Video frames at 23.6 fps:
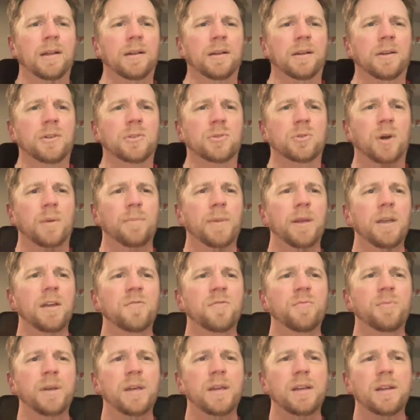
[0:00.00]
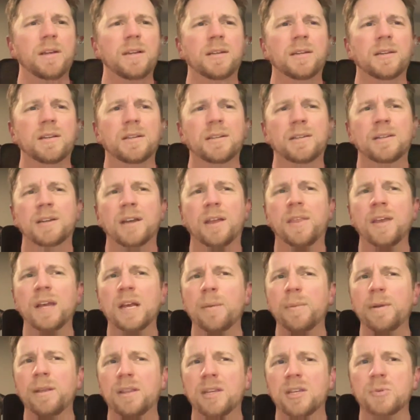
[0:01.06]
So I think I
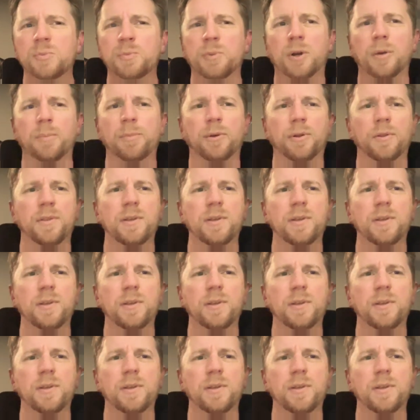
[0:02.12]
made this purple.